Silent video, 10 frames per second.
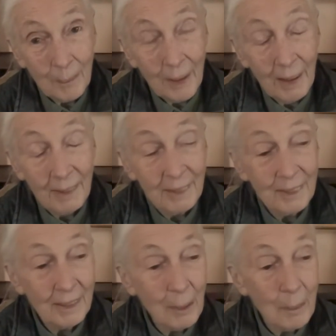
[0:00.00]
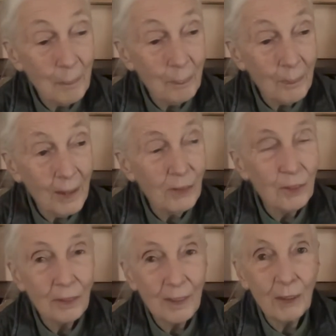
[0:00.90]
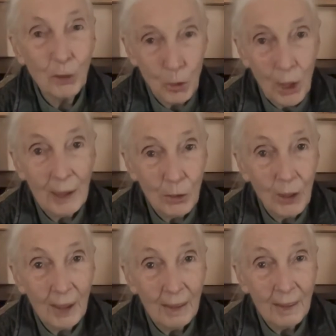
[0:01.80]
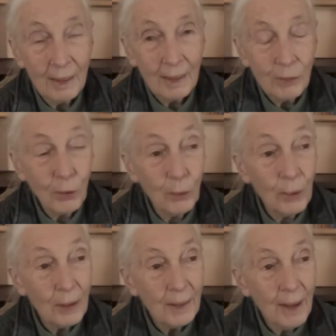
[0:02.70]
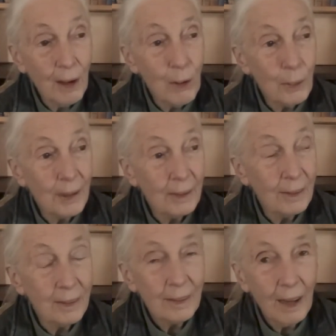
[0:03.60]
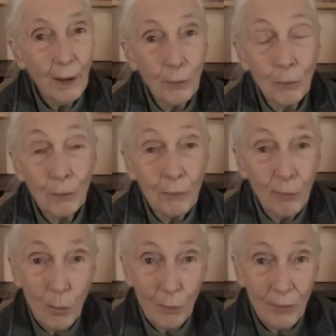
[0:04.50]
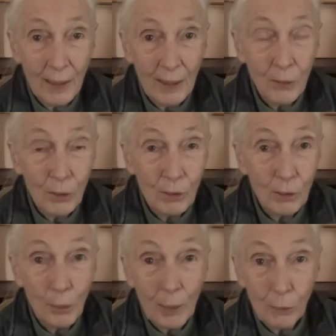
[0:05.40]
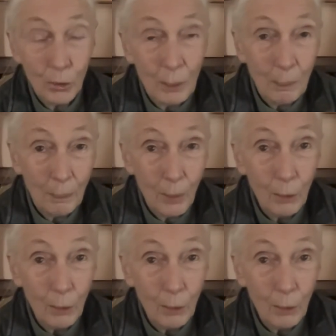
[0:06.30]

And that's changing. So now in 104 villages throughout chimp